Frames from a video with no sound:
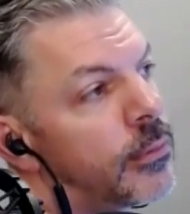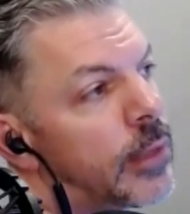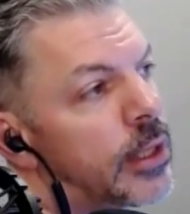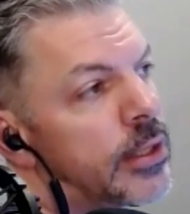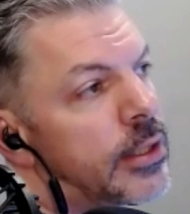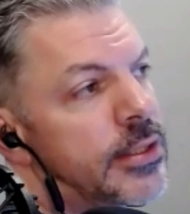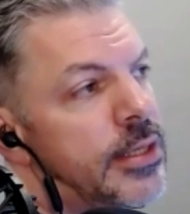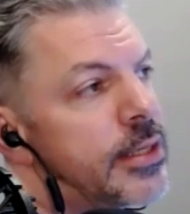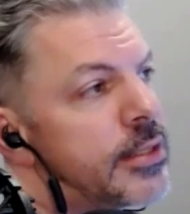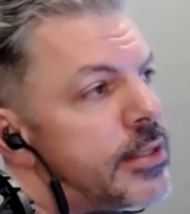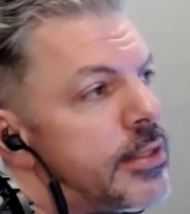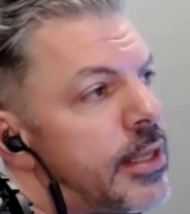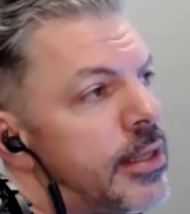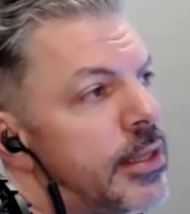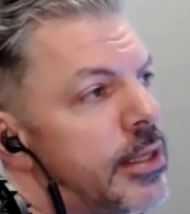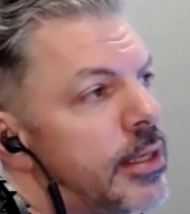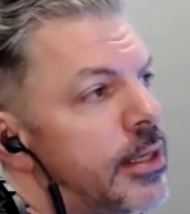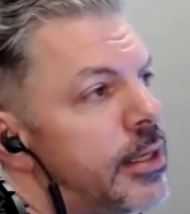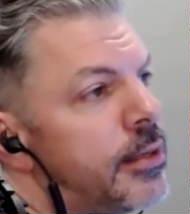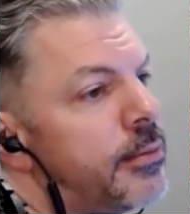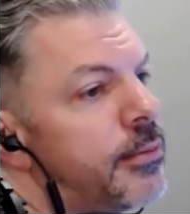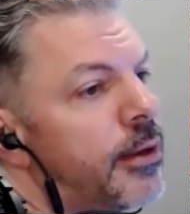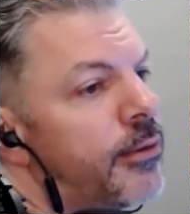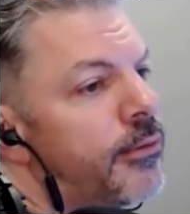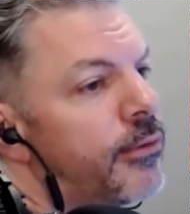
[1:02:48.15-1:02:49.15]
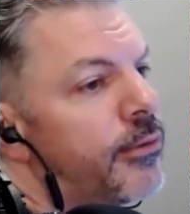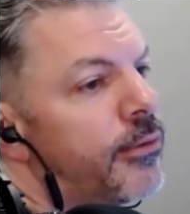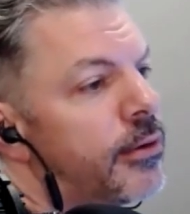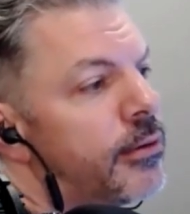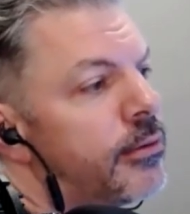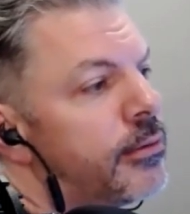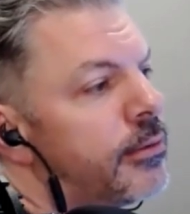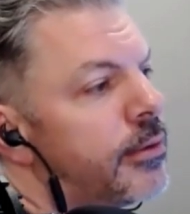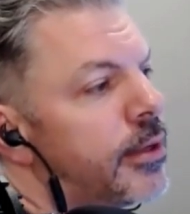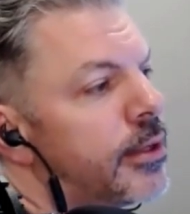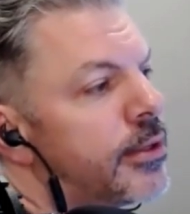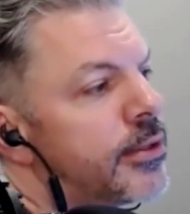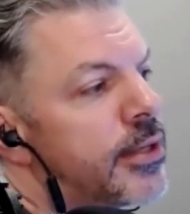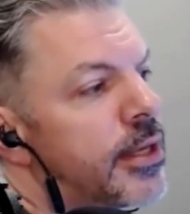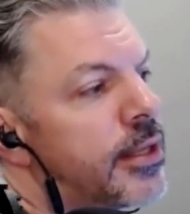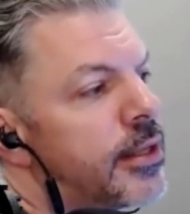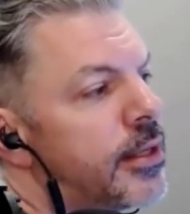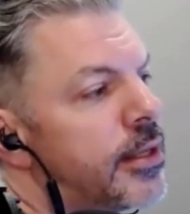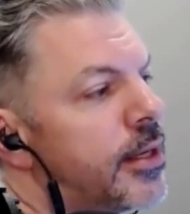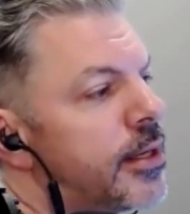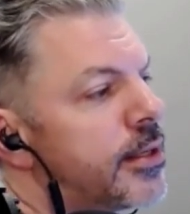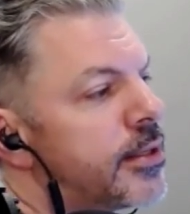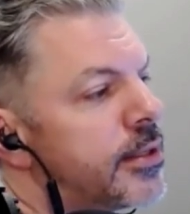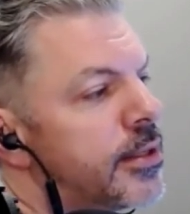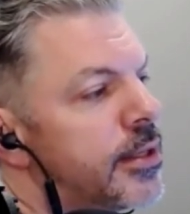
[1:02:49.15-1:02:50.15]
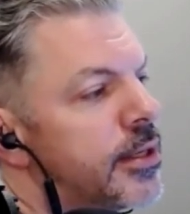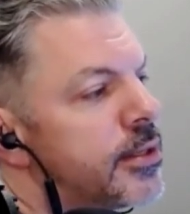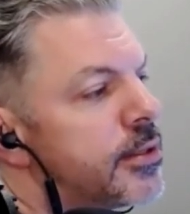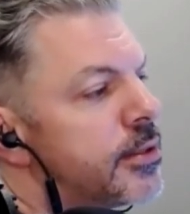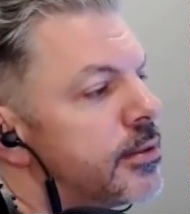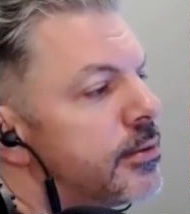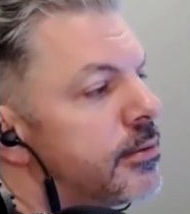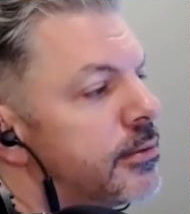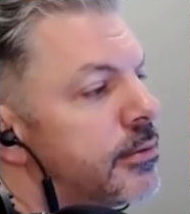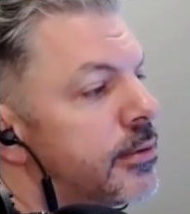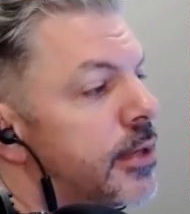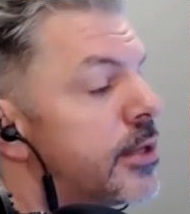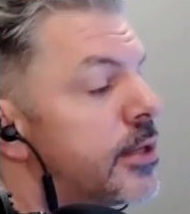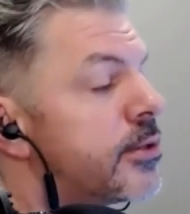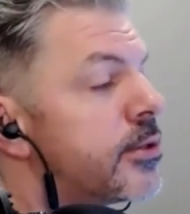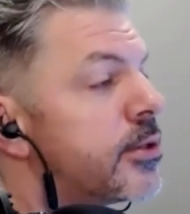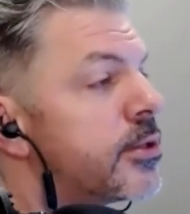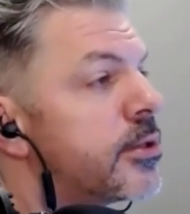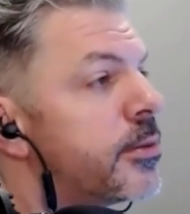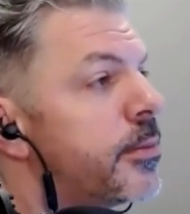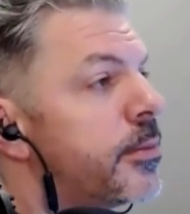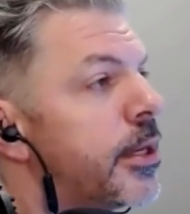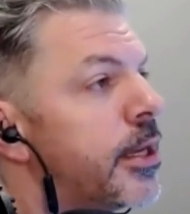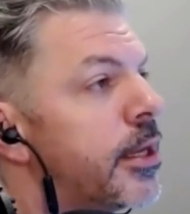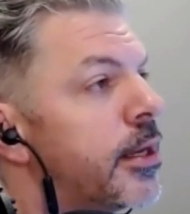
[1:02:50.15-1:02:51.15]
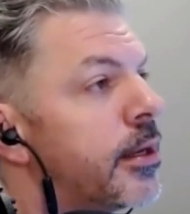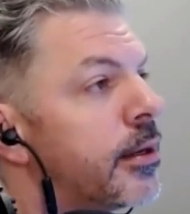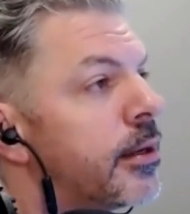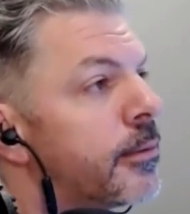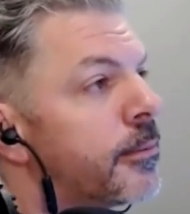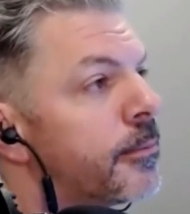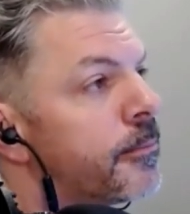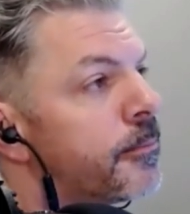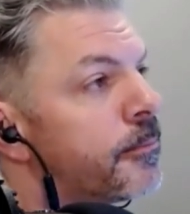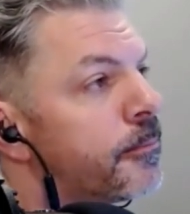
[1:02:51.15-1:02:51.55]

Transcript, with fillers: Because that's not the end, my friend. That's not the destination. That's just the beginning,